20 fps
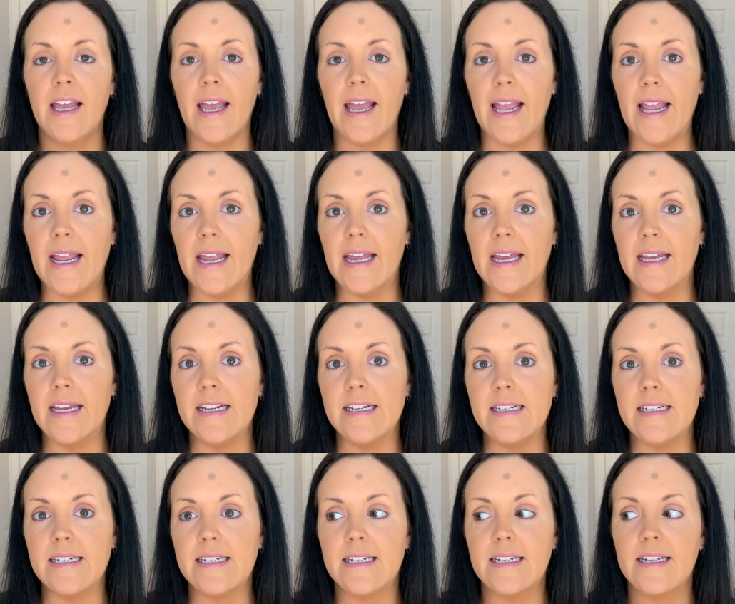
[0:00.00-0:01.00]

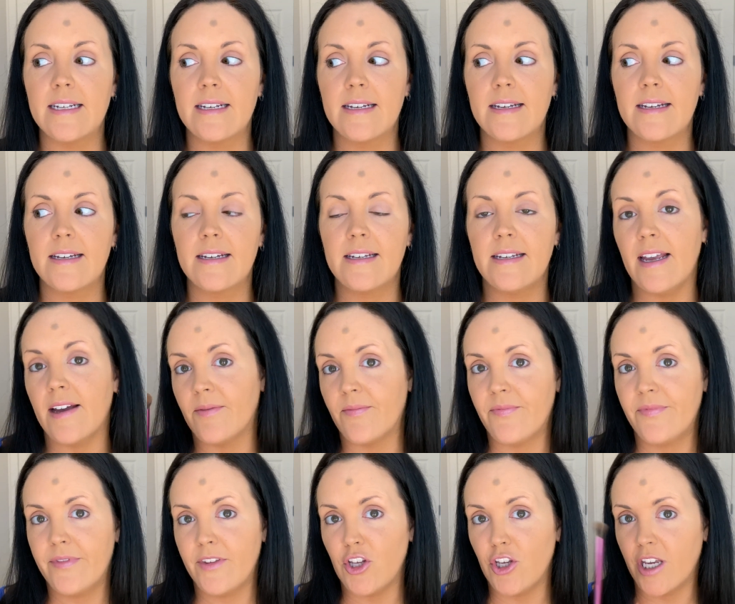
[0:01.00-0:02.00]
and yeah,
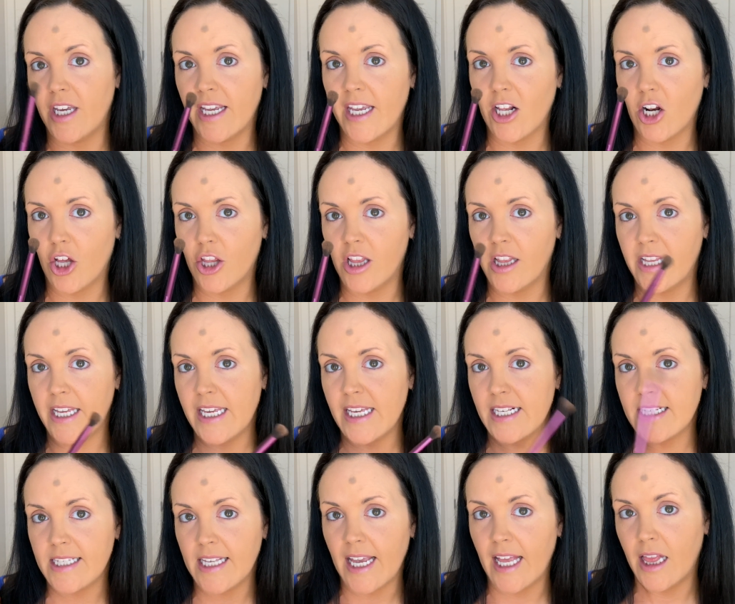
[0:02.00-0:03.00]
you can get all the
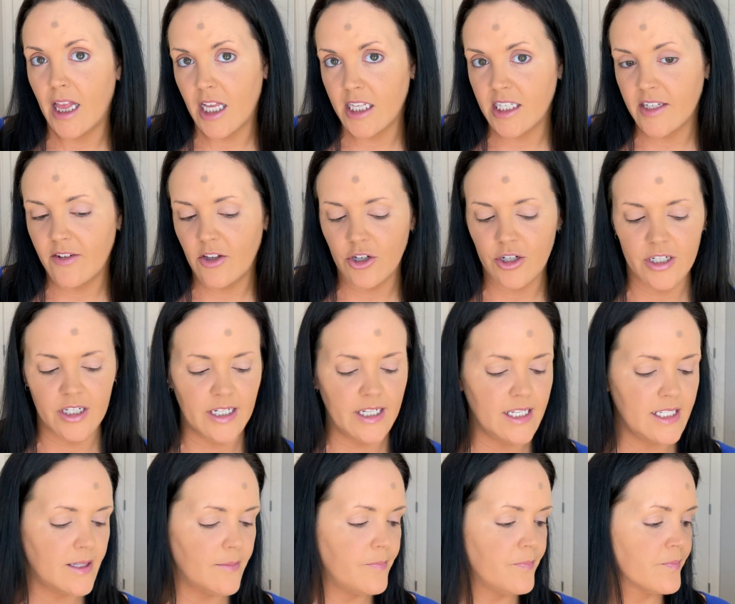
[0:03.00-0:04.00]
links and lots of other
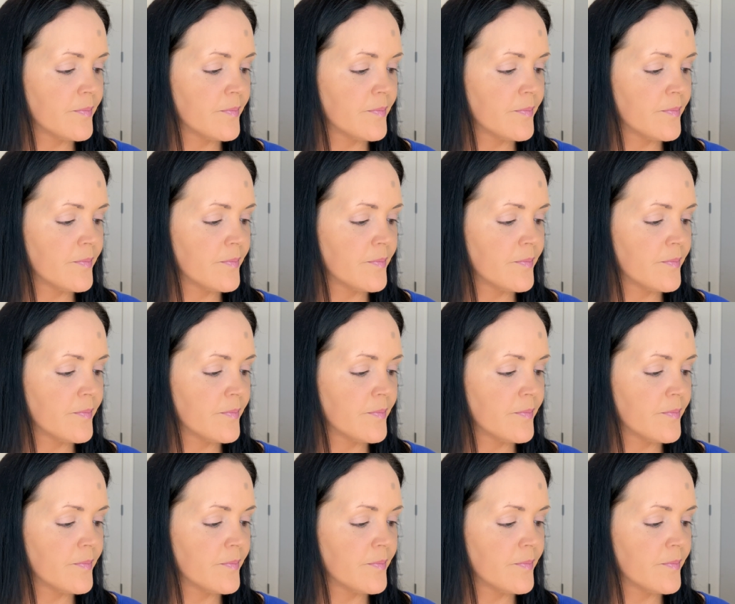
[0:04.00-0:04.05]
goodies.